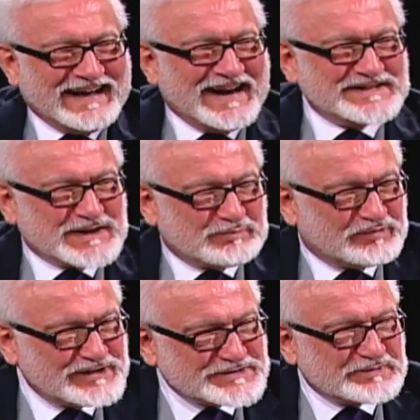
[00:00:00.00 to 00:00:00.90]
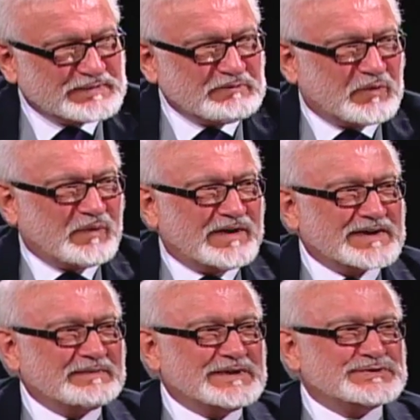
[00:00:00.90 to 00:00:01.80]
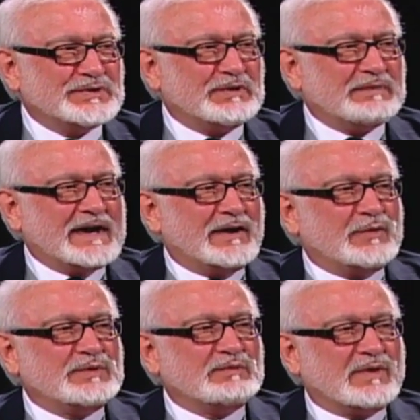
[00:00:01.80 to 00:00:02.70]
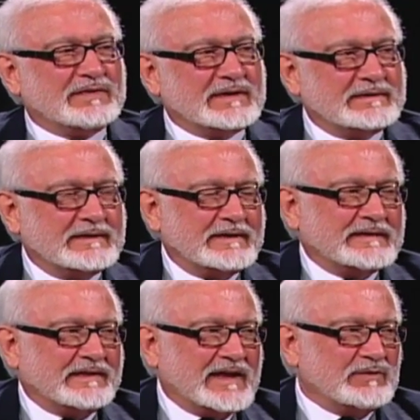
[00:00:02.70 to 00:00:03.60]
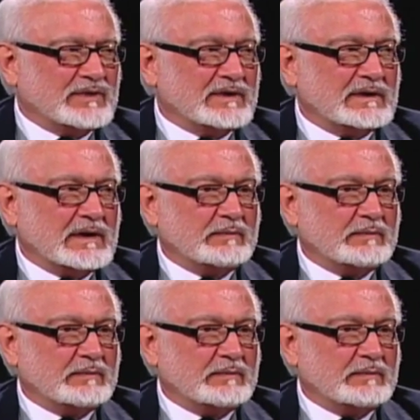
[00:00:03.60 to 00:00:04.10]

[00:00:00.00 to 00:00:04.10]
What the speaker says: I said, a priest would be more welcoming to you and might help you more than they will,